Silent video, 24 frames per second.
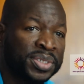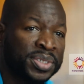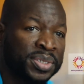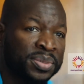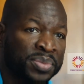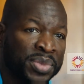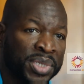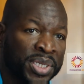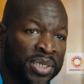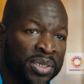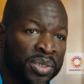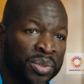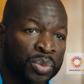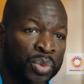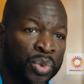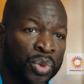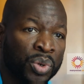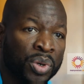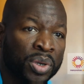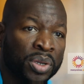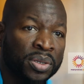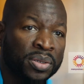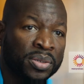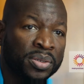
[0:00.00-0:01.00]
to me
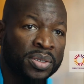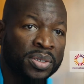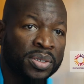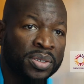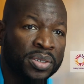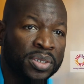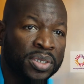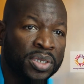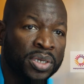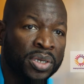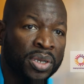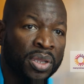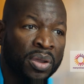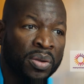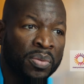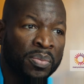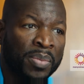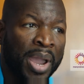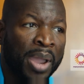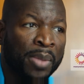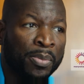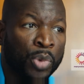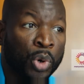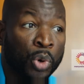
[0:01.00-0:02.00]
anymore. You know,
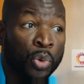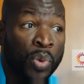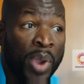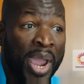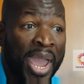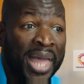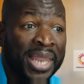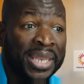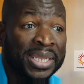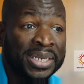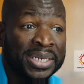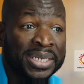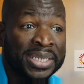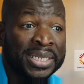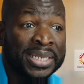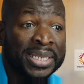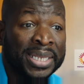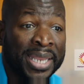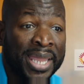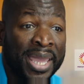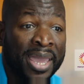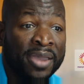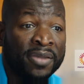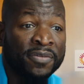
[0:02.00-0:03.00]
my morality
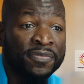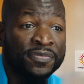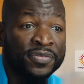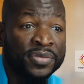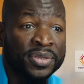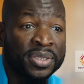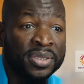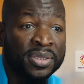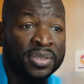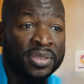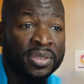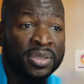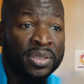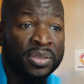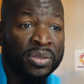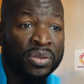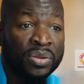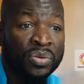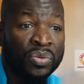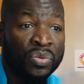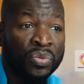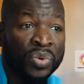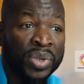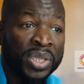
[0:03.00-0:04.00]
left
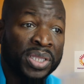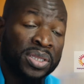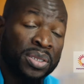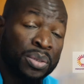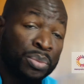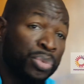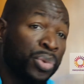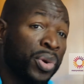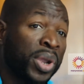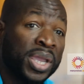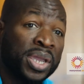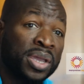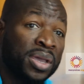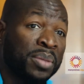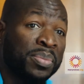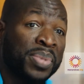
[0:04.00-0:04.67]
when the breakup